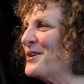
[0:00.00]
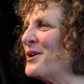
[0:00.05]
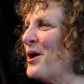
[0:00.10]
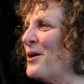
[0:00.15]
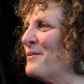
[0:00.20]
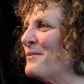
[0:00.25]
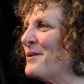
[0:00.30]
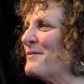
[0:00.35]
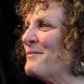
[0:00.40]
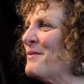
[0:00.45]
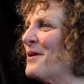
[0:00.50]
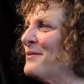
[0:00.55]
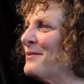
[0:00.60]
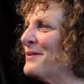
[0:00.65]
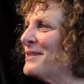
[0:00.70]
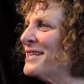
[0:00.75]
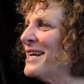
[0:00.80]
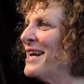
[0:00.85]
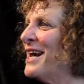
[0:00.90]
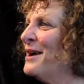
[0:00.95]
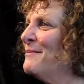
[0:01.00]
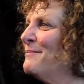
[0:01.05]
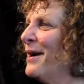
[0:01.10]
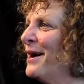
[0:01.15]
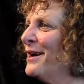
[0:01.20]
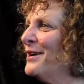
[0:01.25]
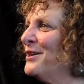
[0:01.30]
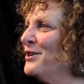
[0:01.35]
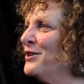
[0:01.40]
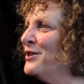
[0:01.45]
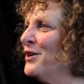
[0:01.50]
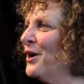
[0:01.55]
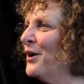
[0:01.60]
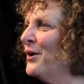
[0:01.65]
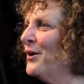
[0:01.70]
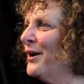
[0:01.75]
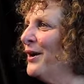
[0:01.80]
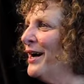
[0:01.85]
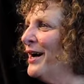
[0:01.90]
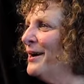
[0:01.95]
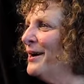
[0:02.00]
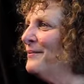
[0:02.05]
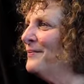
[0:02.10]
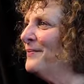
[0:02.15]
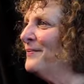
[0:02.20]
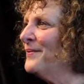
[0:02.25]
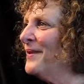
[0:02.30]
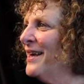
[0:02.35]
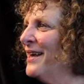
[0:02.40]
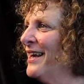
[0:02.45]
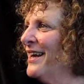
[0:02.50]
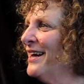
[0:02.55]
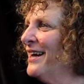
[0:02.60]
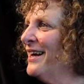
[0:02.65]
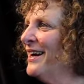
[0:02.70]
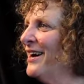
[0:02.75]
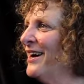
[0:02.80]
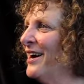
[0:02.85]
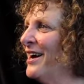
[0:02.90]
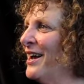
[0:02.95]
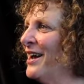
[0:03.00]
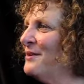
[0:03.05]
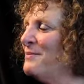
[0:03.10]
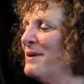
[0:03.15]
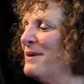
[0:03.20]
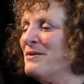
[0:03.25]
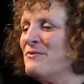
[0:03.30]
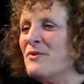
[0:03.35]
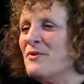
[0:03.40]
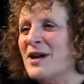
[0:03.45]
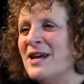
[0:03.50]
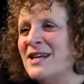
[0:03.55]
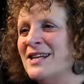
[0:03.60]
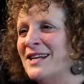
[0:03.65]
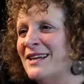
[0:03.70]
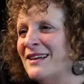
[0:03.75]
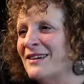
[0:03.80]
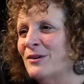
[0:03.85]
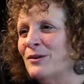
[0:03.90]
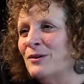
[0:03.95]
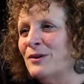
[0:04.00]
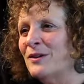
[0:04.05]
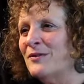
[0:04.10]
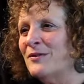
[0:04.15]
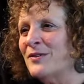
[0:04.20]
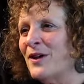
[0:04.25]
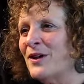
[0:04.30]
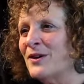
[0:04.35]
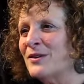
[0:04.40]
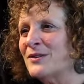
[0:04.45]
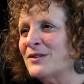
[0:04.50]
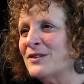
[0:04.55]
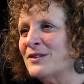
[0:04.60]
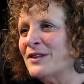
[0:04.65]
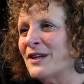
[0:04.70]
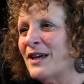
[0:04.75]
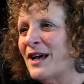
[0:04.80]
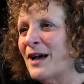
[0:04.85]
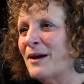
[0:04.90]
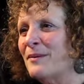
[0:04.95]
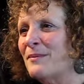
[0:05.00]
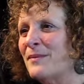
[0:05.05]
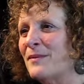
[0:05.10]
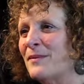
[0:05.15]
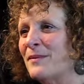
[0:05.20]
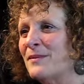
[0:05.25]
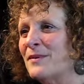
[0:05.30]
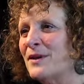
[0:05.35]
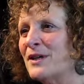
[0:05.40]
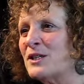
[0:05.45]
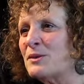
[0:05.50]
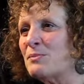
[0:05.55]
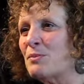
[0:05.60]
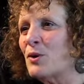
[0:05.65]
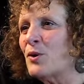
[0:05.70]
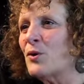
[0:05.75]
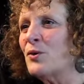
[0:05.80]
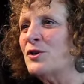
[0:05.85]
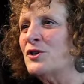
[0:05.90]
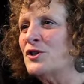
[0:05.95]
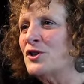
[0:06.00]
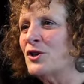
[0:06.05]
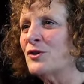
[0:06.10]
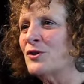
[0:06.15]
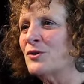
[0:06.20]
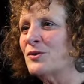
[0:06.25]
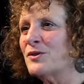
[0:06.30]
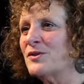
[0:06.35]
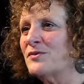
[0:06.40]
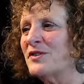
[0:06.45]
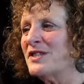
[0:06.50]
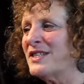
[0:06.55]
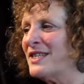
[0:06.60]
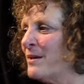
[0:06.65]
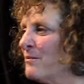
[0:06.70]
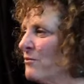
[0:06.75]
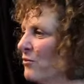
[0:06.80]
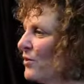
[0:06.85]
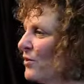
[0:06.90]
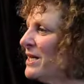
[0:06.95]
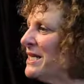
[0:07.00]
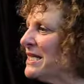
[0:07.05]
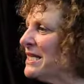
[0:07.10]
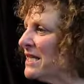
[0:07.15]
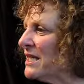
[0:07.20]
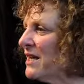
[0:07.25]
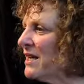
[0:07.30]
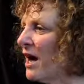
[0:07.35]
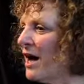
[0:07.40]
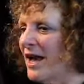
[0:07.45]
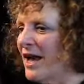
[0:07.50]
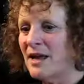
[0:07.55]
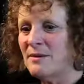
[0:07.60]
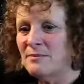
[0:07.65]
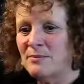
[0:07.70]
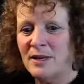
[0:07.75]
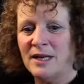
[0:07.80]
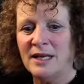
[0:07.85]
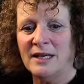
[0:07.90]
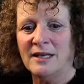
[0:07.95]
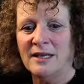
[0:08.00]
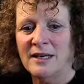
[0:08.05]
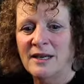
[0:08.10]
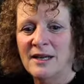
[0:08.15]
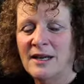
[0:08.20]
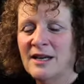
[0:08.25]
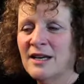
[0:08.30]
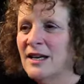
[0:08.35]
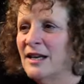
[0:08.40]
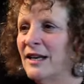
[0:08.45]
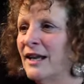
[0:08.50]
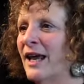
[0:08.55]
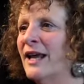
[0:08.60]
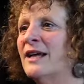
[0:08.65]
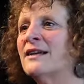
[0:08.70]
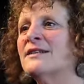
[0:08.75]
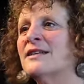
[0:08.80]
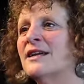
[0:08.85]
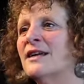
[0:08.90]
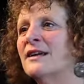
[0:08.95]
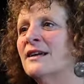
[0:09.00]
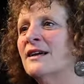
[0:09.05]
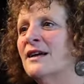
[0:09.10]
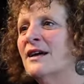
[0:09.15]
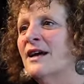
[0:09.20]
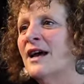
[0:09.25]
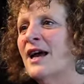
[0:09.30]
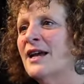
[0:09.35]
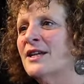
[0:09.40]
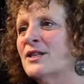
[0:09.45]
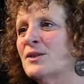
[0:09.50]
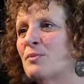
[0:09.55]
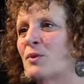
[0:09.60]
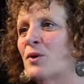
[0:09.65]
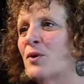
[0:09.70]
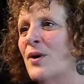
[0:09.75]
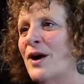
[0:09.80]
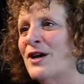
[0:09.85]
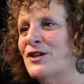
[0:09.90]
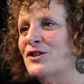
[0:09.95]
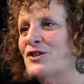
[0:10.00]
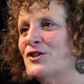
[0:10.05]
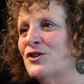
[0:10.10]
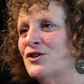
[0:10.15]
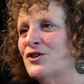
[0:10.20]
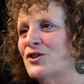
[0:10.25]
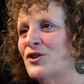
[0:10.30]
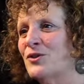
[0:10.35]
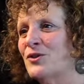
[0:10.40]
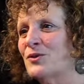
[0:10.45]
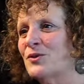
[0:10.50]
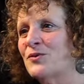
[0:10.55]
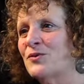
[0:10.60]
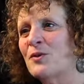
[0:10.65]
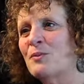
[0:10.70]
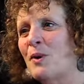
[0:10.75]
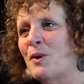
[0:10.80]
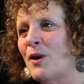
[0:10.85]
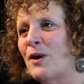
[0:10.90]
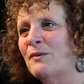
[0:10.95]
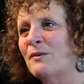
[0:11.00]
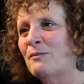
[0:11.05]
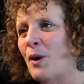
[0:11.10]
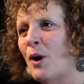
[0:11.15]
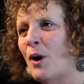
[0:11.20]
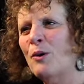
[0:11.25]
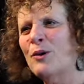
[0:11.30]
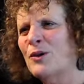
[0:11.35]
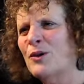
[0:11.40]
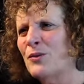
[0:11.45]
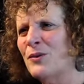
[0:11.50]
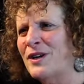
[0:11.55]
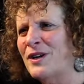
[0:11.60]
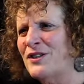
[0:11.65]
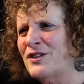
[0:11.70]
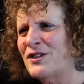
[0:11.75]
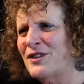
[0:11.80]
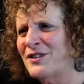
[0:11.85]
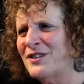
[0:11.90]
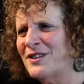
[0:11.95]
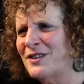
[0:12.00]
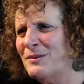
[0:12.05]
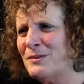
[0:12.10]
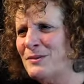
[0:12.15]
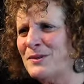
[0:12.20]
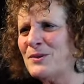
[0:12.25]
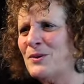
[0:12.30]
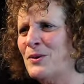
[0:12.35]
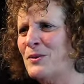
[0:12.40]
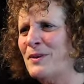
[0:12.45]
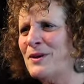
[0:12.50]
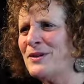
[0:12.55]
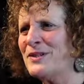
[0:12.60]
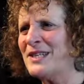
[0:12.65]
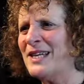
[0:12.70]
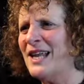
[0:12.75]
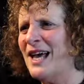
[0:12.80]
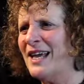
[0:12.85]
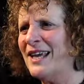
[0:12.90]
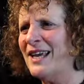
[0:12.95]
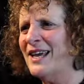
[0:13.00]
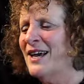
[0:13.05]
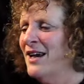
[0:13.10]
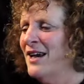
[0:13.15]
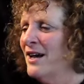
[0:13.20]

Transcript: a comic moment. But, you know, I had been reading all of those explorer journals. For some reason, I had been collecting exploration journals in polar regions. It was almost like